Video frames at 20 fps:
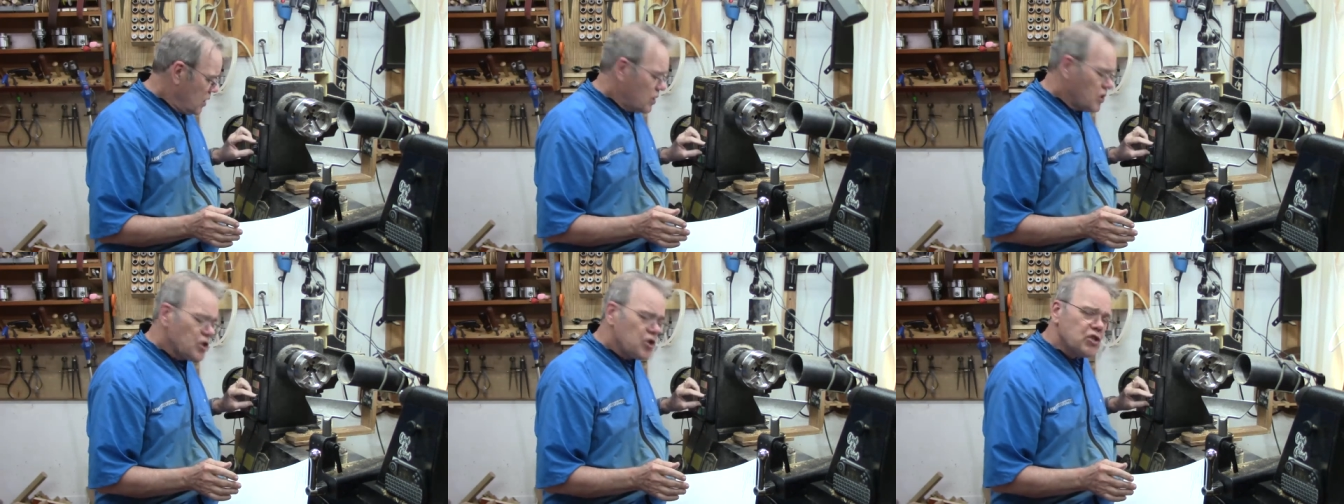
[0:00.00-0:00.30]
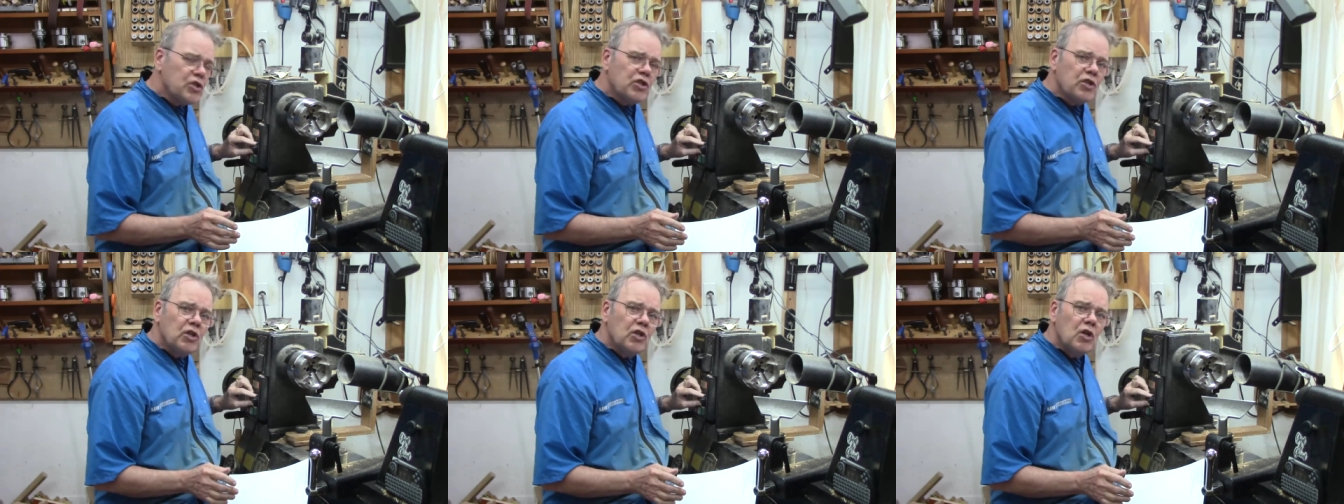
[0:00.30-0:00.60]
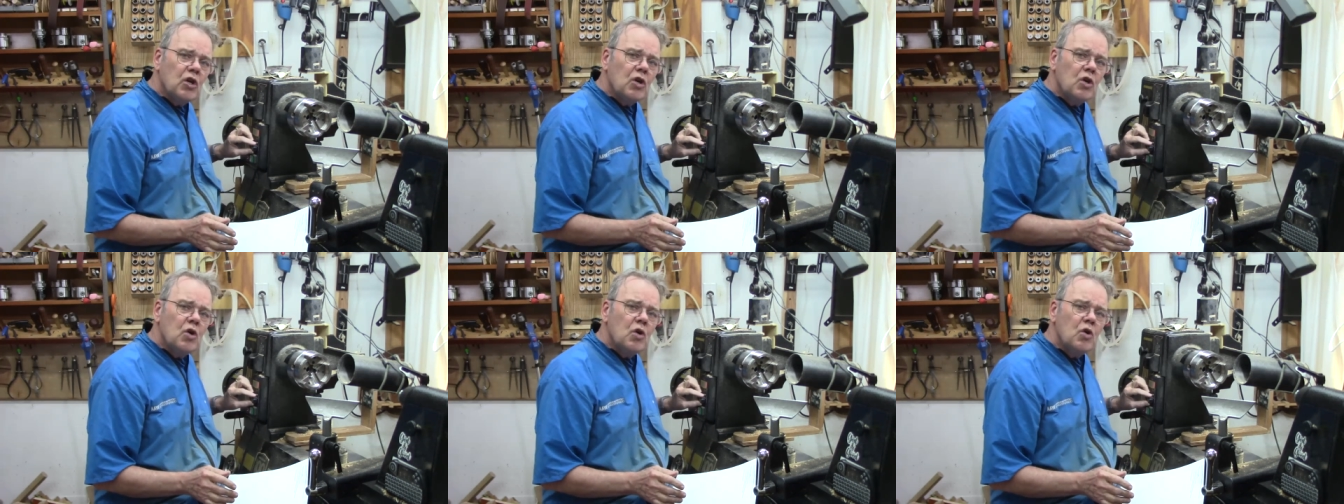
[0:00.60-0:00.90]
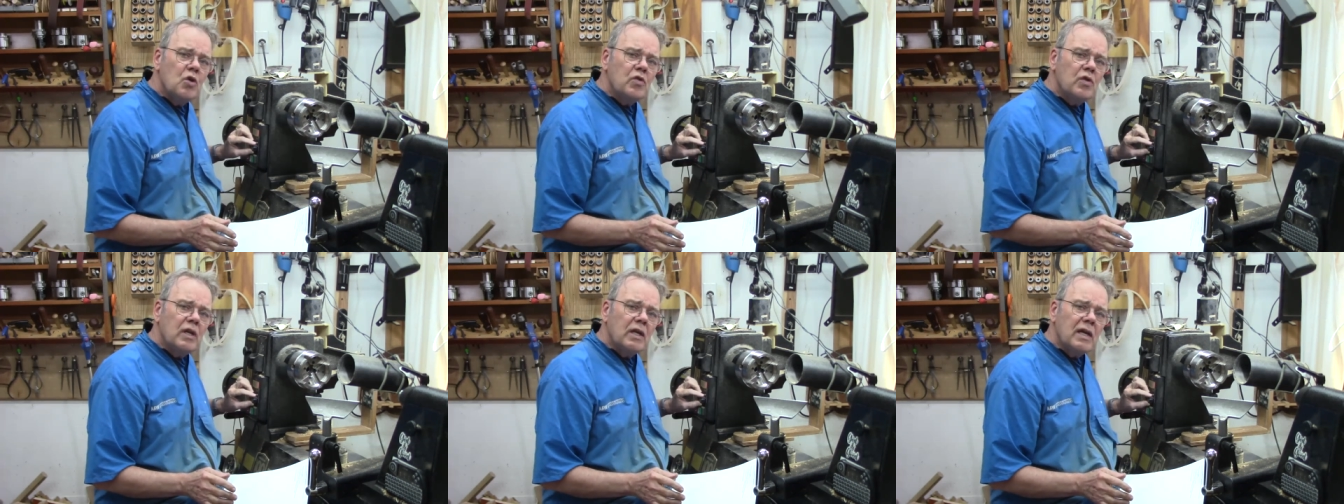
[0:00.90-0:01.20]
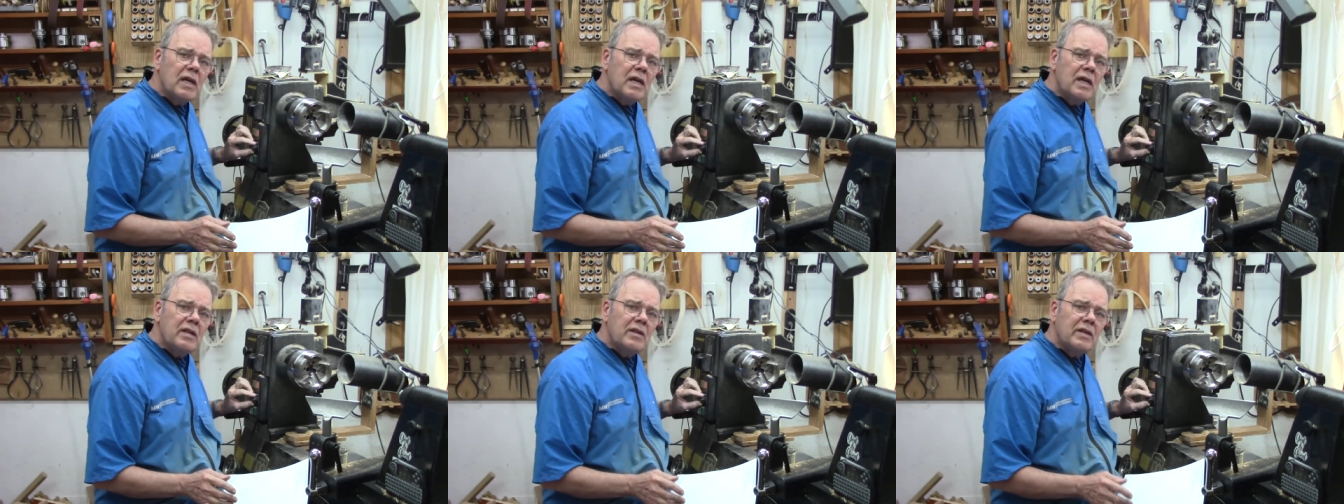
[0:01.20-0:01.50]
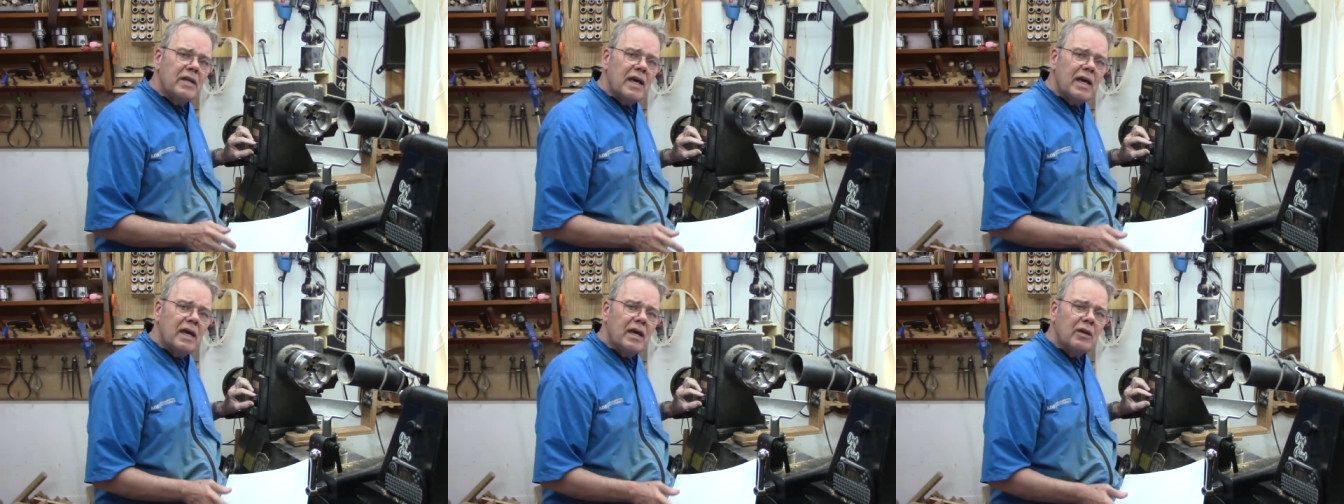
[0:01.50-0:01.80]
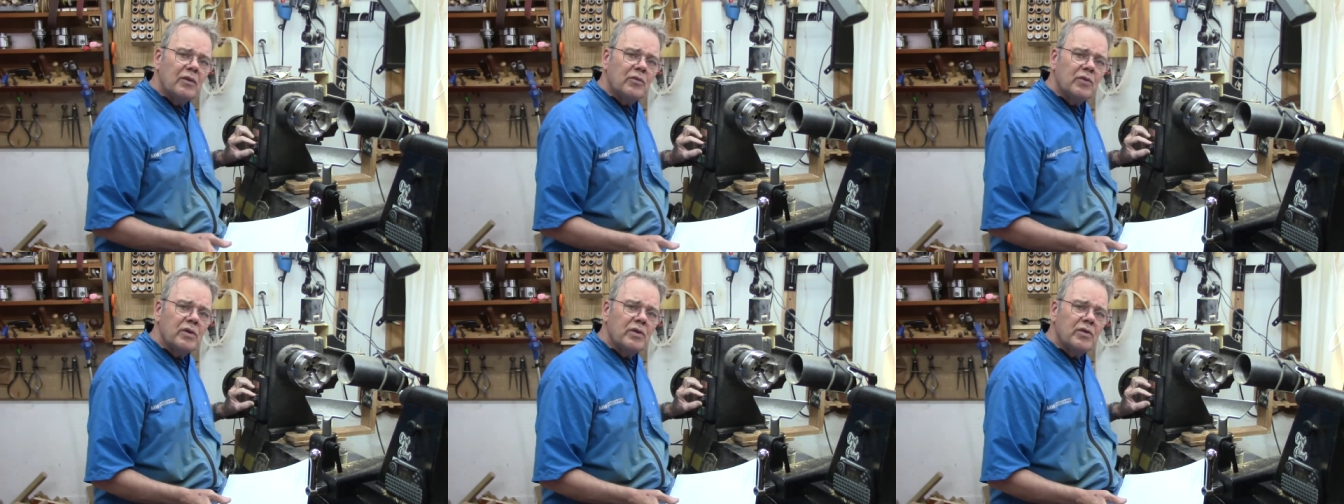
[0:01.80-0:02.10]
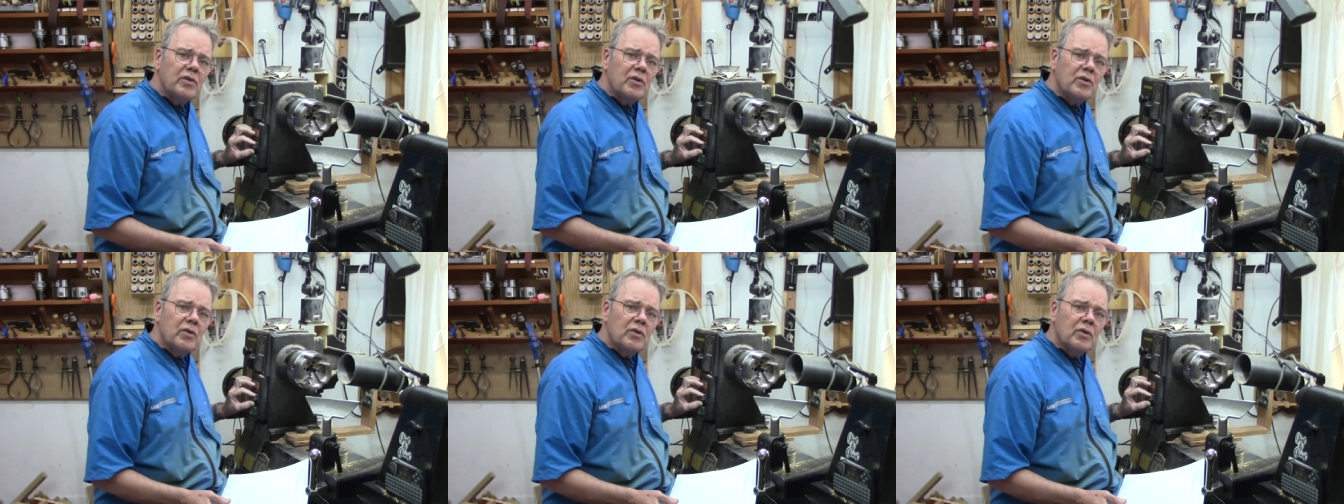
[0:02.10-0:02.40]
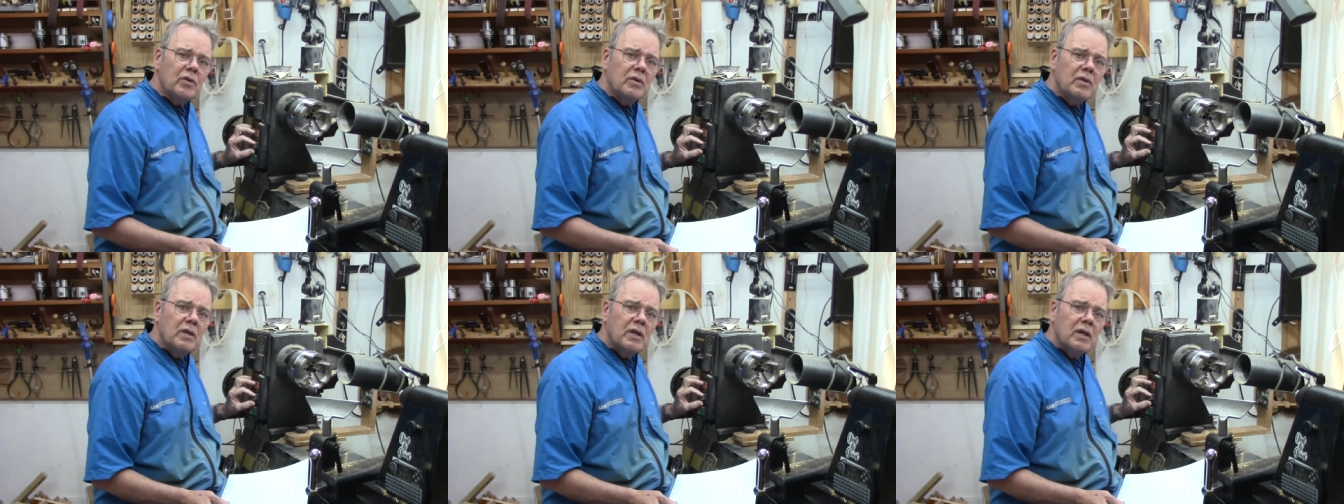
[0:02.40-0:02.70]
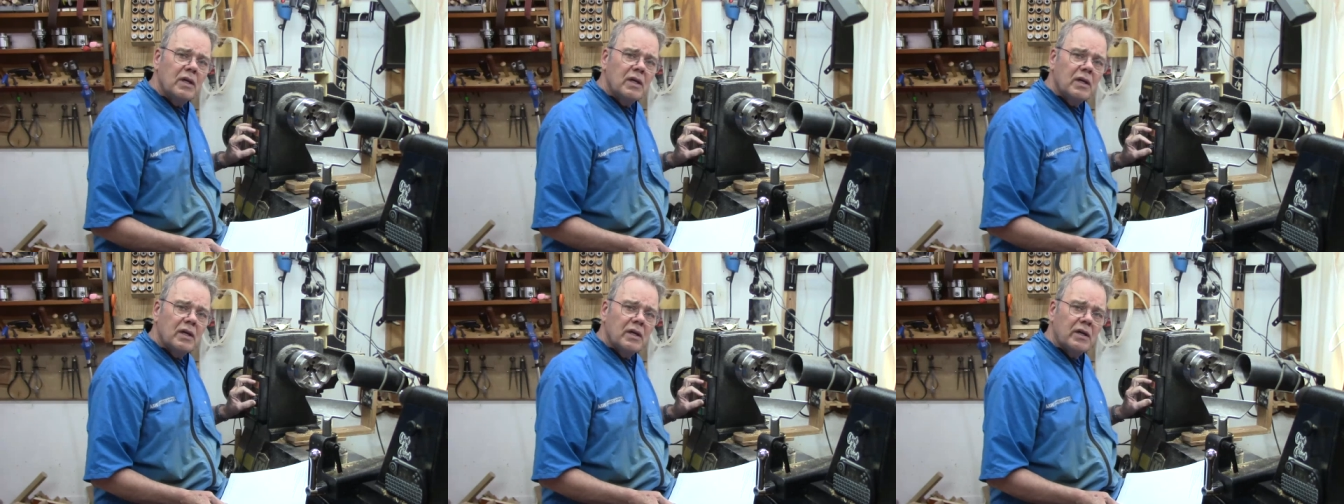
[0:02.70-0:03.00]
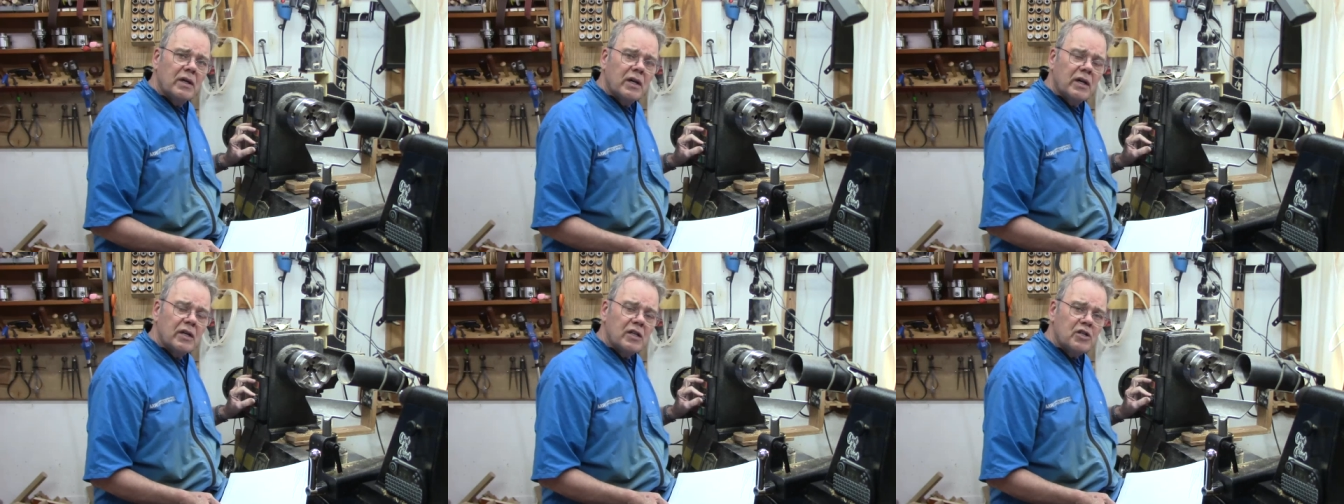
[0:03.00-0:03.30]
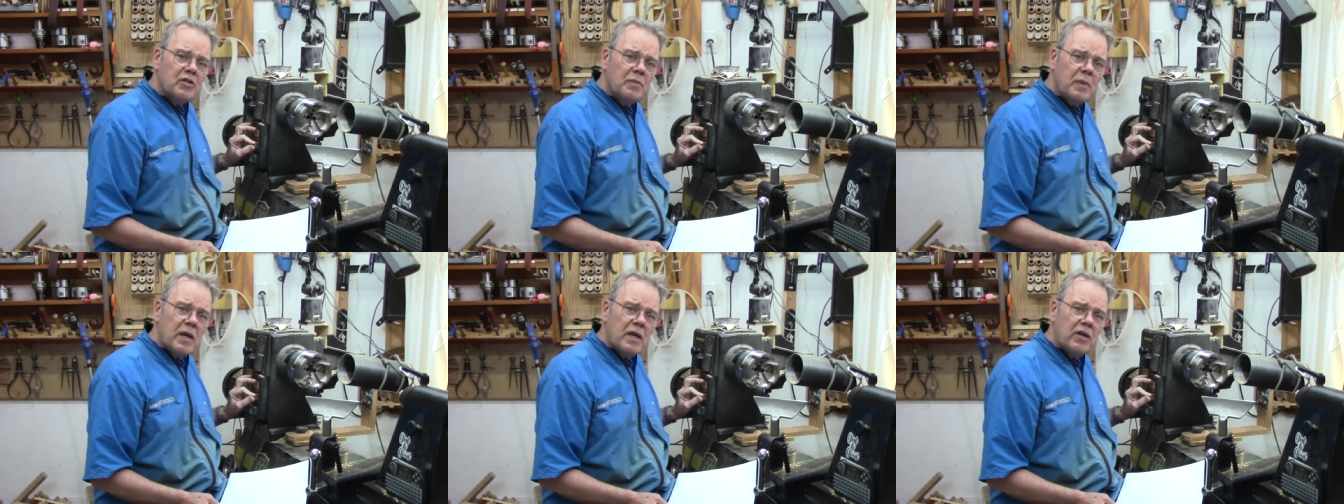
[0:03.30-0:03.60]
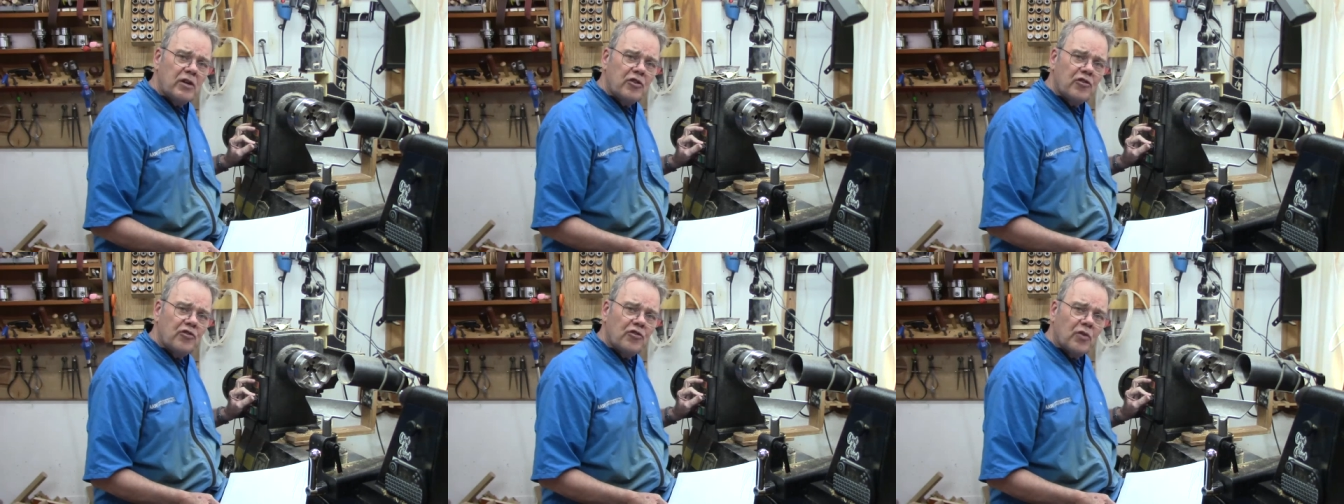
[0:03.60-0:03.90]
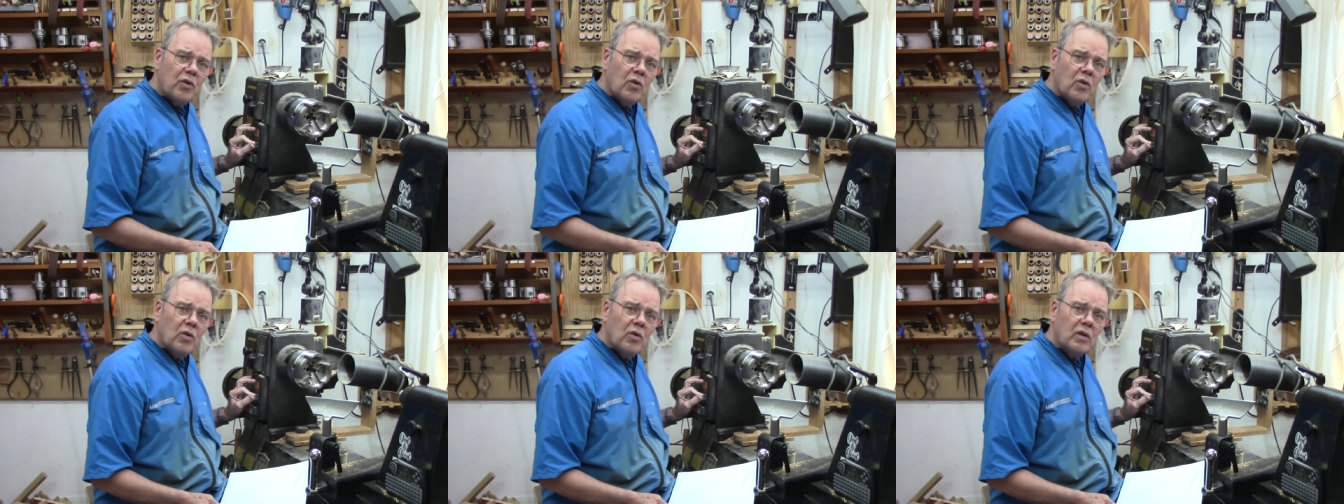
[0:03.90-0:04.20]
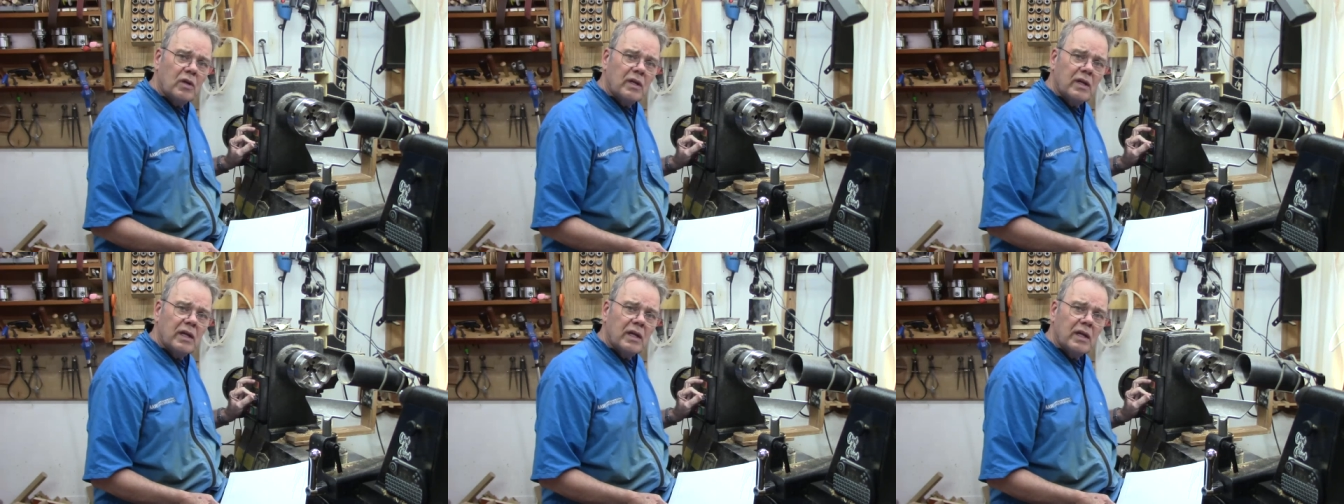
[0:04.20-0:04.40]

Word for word: Slow the lathe down with your uh, speed control